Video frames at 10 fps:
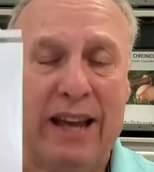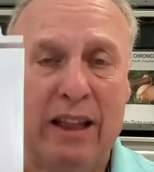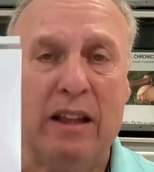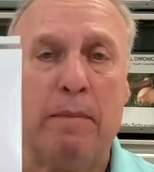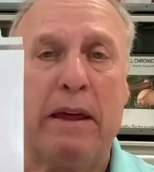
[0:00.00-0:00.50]

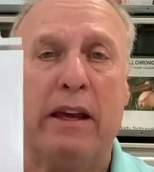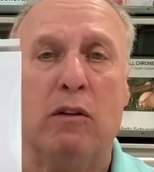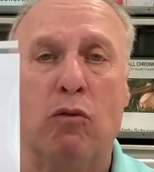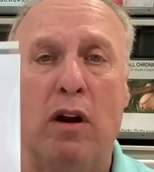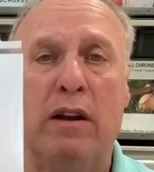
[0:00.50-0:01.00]
telling them they
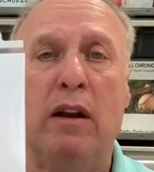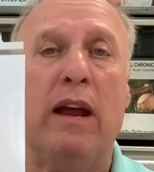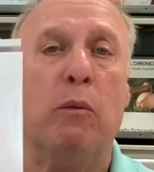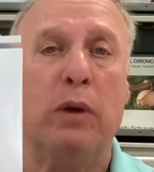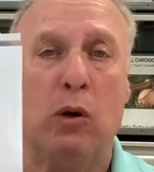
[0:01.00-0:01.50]
could run,
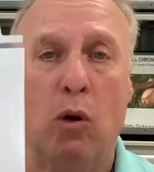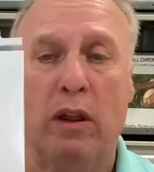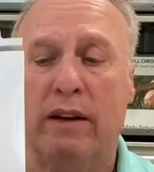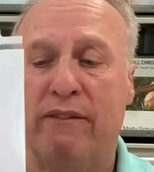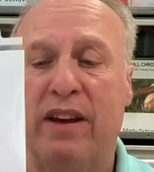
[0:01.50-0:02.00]
and we
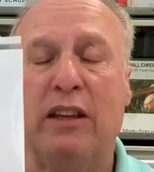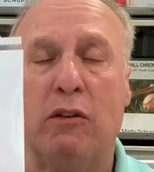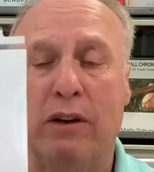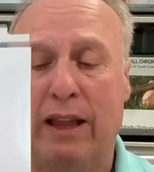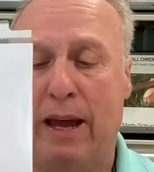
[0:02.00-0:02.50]
call it a
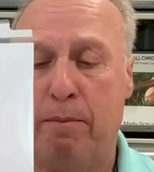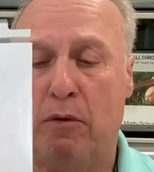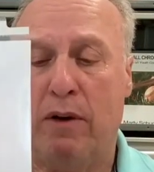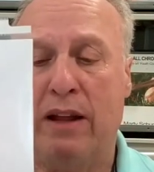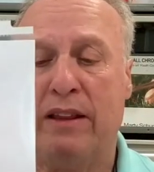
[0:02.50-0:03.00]
victory lap
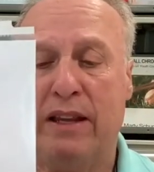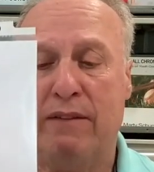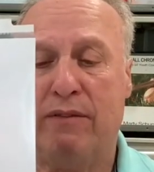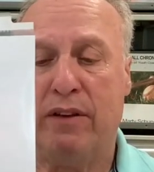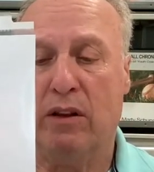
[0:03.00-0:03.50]
around the
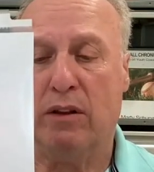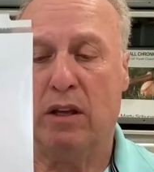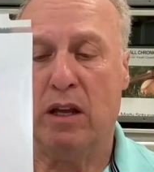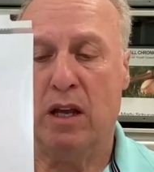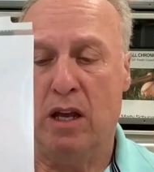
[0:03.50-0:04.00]
infield,
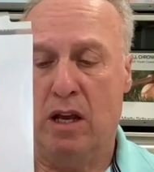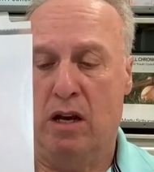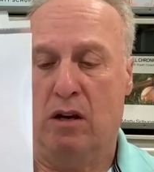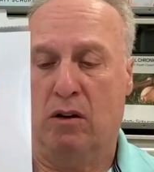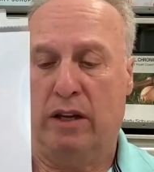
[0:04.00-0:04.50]

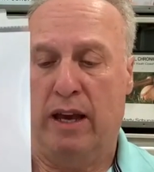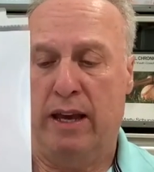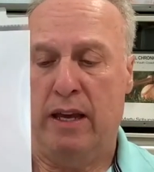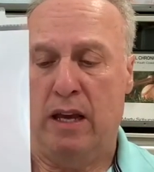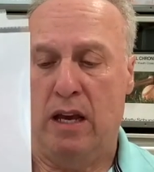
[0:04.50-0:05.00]

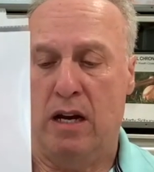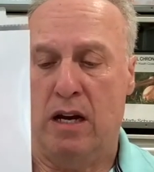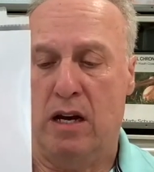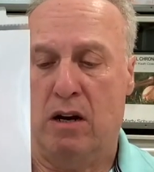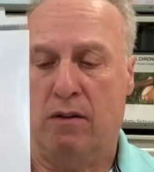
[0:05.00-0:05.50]
okay?
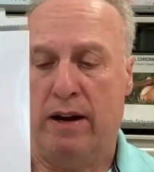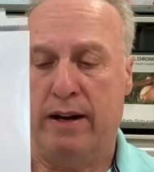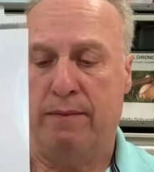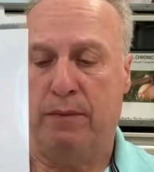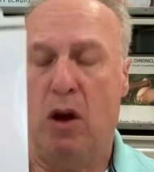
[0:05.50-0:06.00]
All
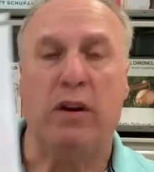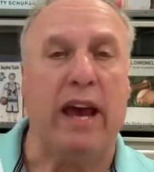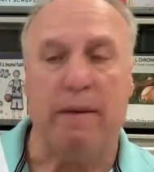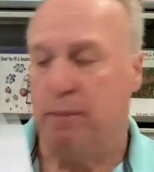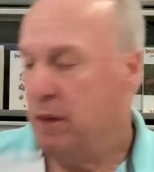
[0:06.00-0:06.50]
right,
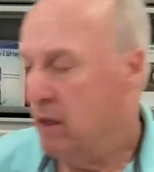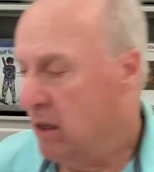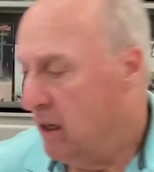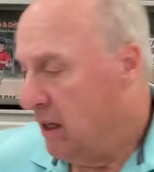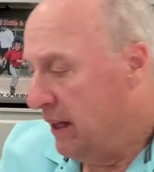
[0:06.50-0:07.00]
okay.
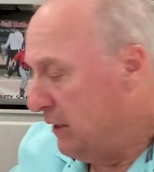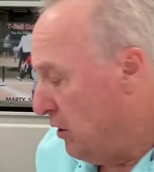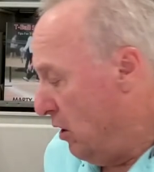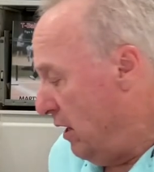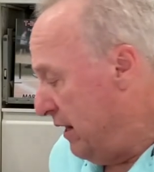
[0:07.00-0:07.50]
Let's
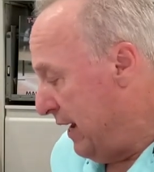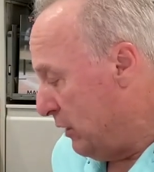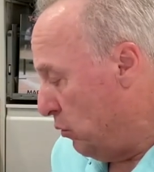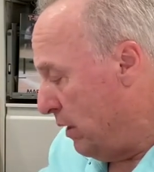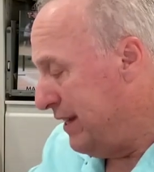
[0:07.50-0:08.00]
go to the
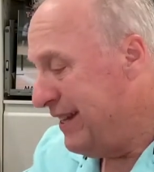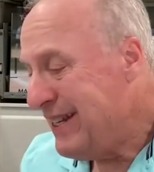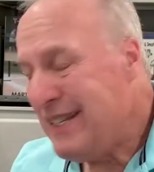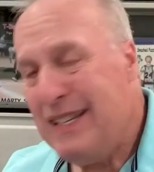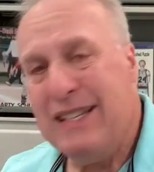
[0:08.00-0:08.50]
next one.
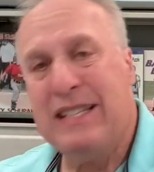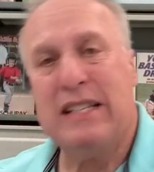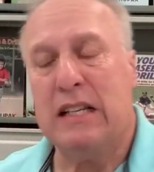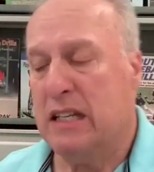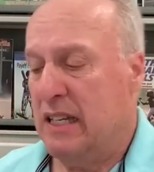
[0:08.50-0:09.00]
This
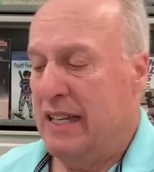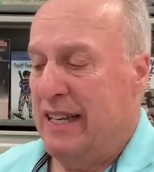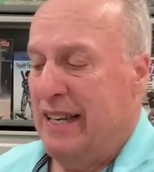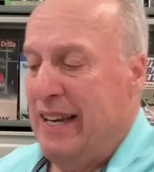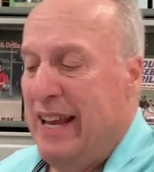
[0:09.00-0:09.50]
is
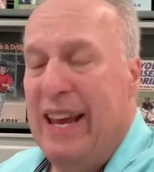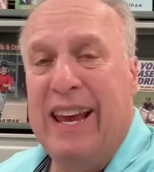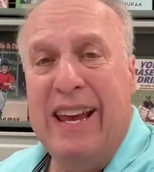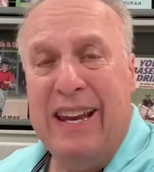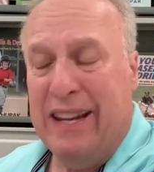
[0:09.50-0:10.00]

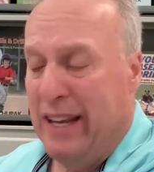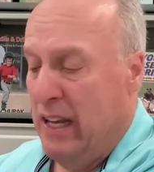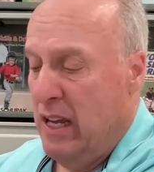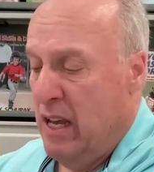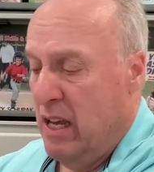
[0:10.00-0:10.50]

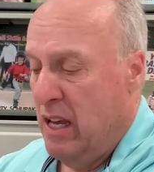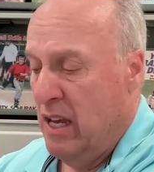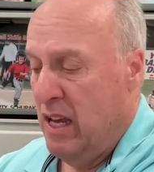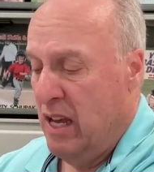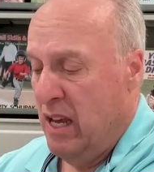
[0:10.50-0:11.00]
hitting,
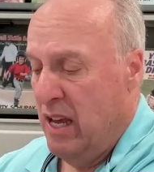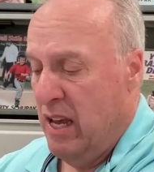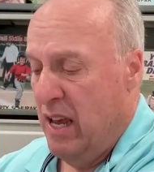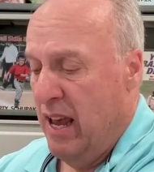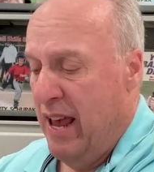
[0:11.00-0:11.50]

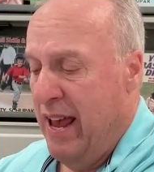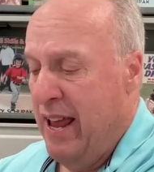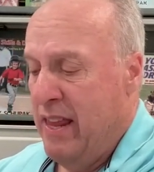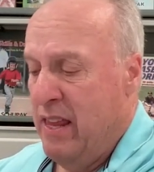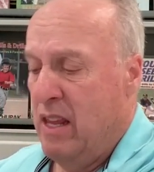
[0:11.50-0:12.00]

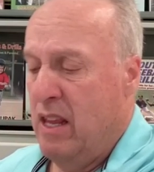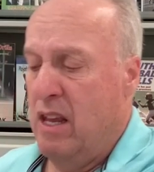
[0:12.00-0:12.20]
and